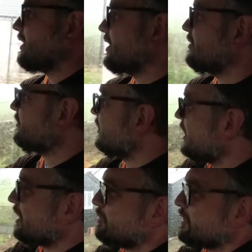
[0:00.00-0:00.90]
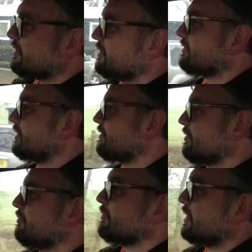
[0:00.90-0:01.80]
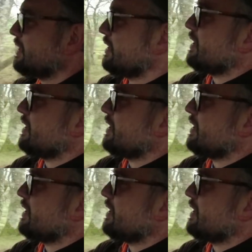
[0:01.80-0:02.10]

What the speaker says: yeah, I'm very happy to give them